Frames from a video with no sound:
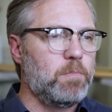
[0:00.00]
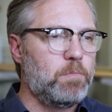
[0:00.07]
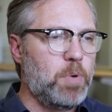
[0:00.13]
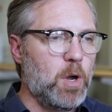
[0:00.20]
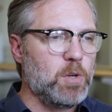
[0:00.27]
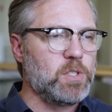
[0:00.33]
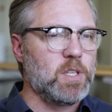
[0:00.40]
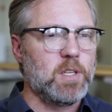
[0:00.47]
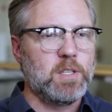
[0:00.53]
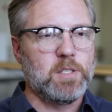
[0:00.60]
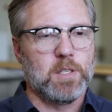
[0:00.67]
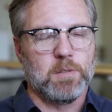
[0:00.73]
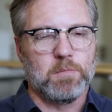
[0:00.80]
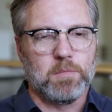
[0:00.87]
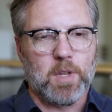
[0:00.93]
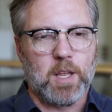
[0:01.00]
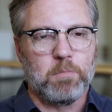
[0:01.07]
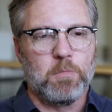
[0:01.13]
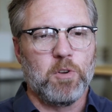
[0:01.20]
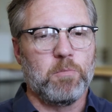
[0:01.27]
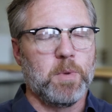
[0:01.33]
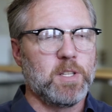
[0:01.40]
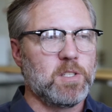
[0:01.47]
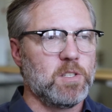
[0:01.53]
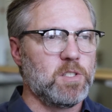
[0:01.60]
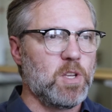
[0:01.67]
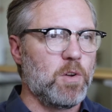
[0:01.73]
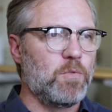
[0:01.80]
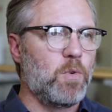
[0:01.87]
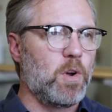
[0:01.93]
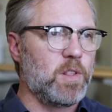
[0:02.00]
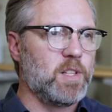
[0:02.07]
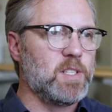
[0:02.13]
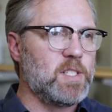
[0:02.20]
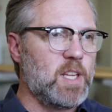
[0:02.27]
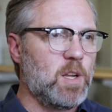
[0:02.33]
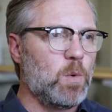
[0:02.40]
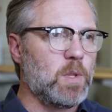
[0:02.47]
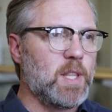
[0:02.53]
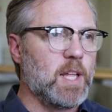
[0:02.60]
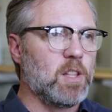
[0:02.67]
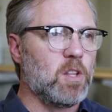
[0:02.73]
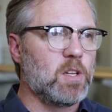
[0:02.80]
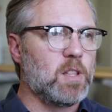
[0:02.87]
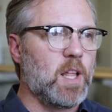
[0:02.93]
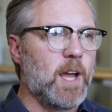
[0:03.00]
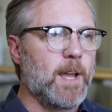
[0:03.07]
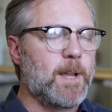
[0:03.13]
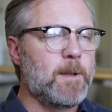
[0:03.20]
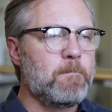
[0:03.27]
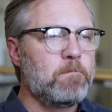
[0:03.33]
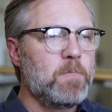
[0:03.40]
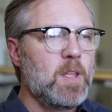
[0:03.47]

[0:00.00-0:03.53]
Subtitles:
poses and movements and so forth and seeing what they look like.